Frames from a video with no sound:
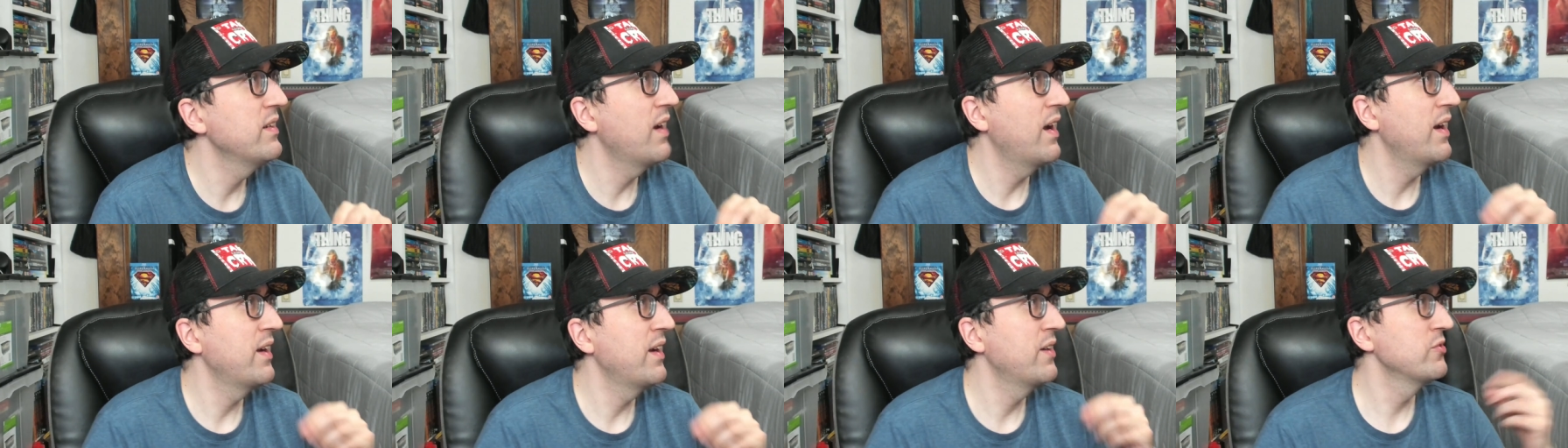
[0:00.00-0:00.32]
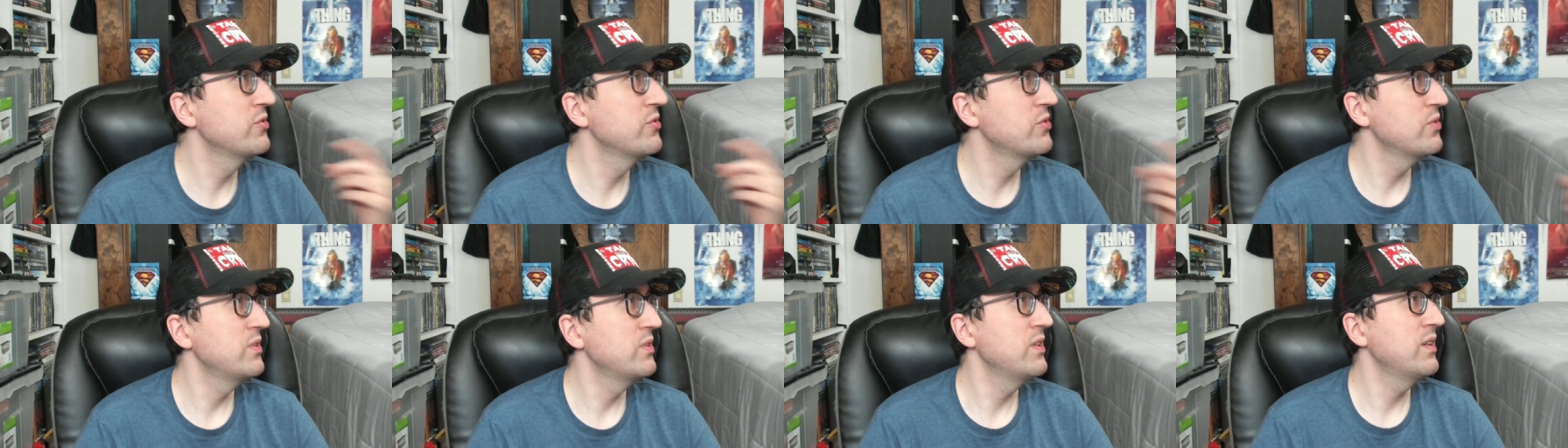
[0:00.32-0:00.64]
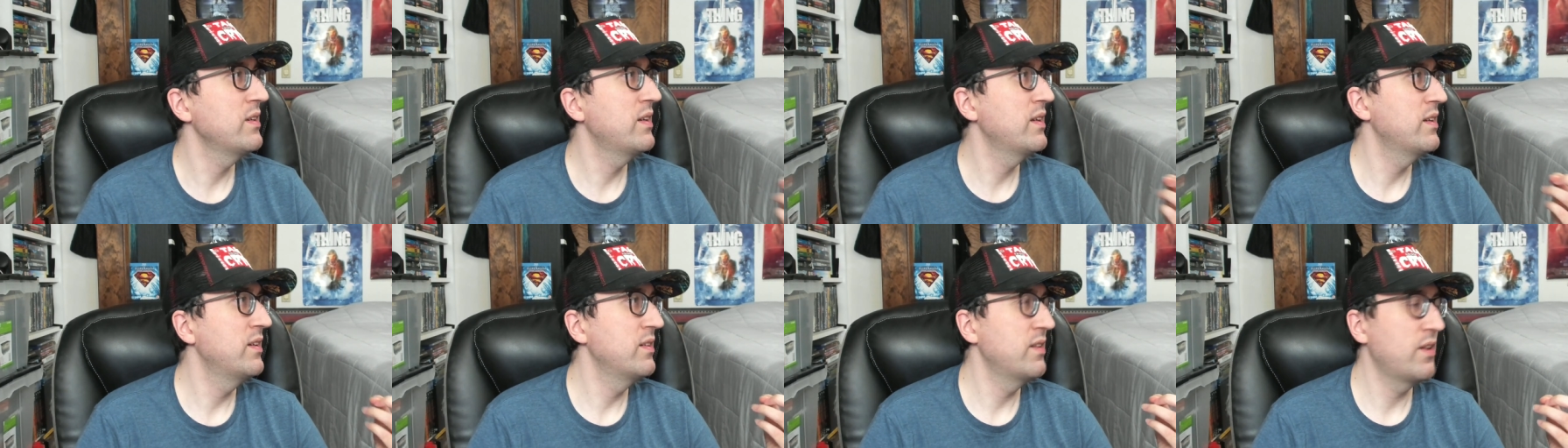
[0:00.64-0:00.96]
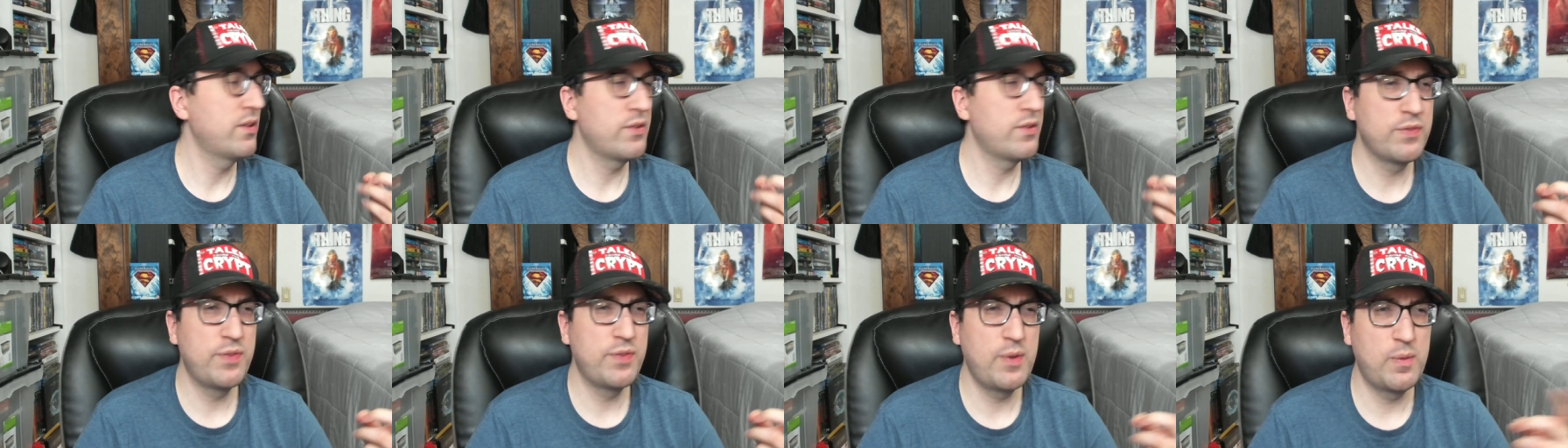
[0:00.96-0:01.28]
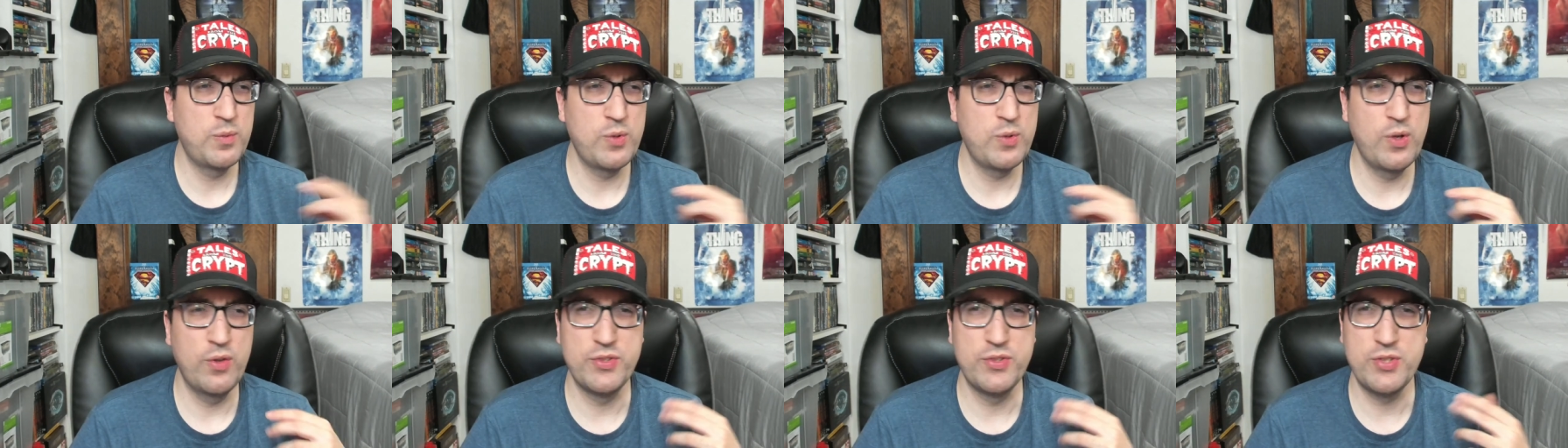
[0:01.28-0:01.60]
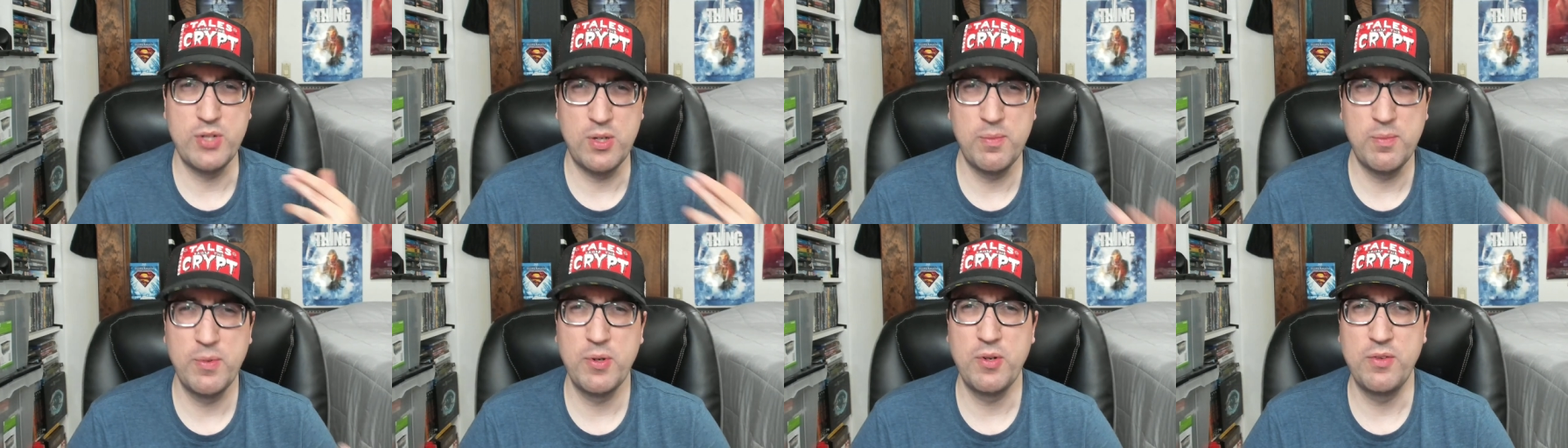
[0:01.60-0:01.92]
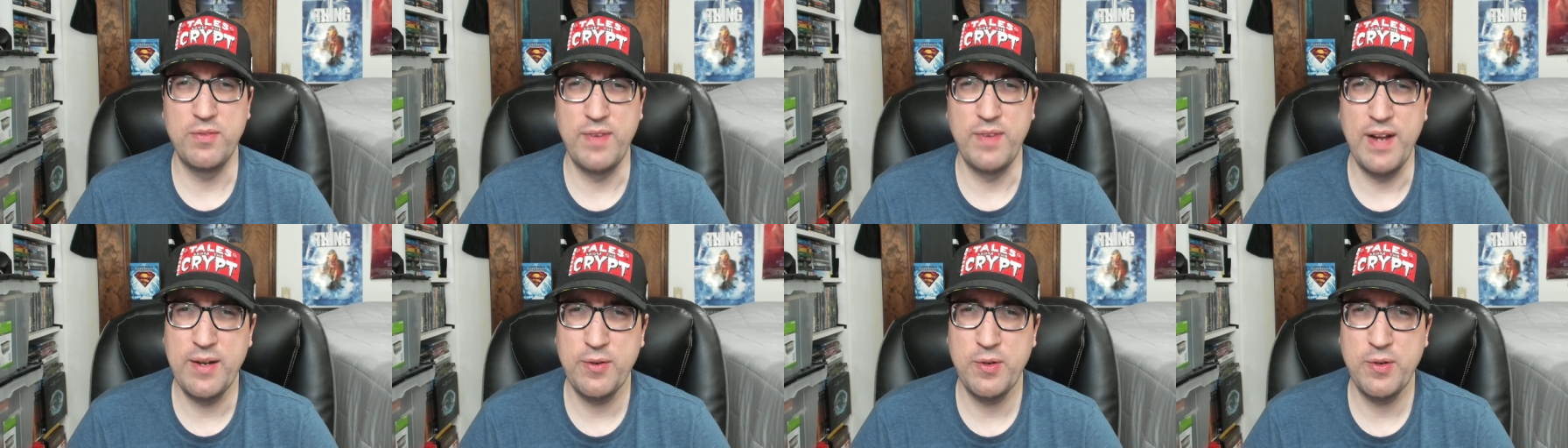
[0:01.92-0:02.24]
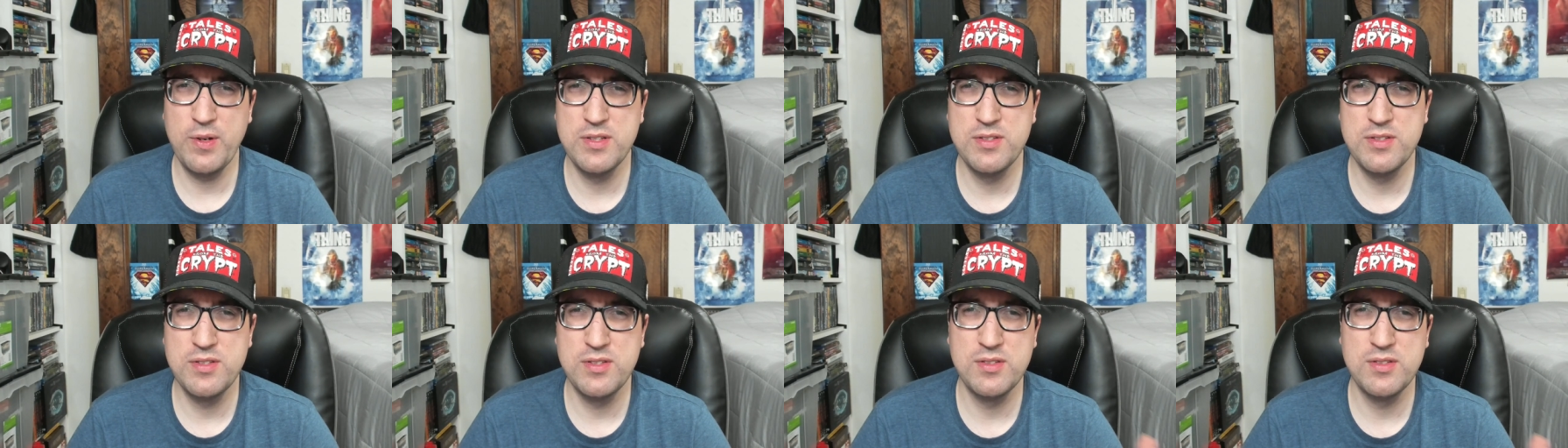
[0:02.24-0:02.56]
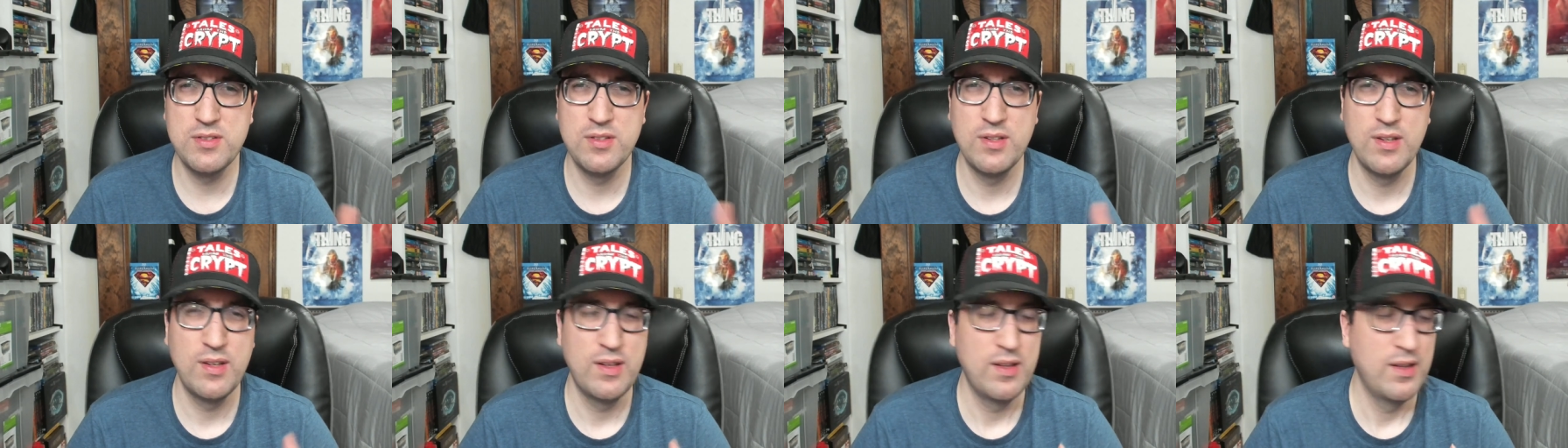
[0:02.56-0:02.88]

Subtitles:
I also did get another film called Terminal Virus